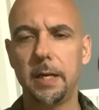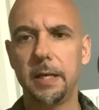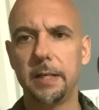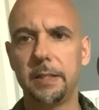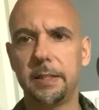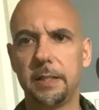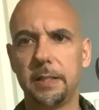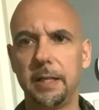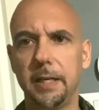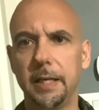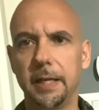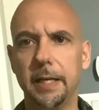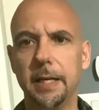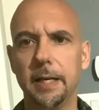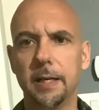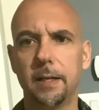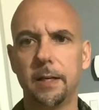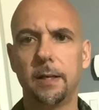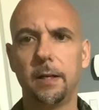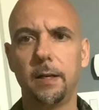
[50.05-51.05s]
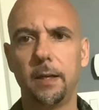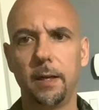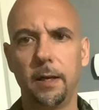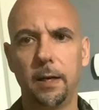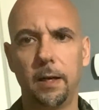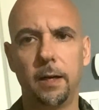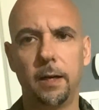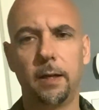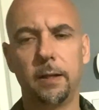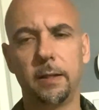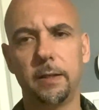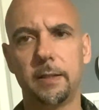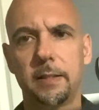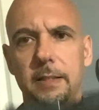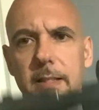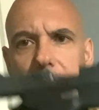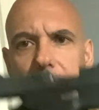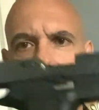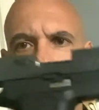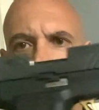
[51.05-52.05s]
SIG
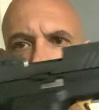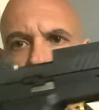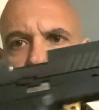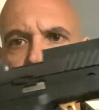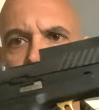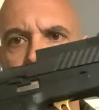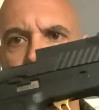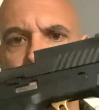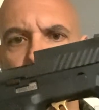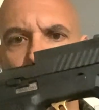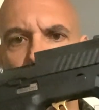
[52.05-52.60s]
slide.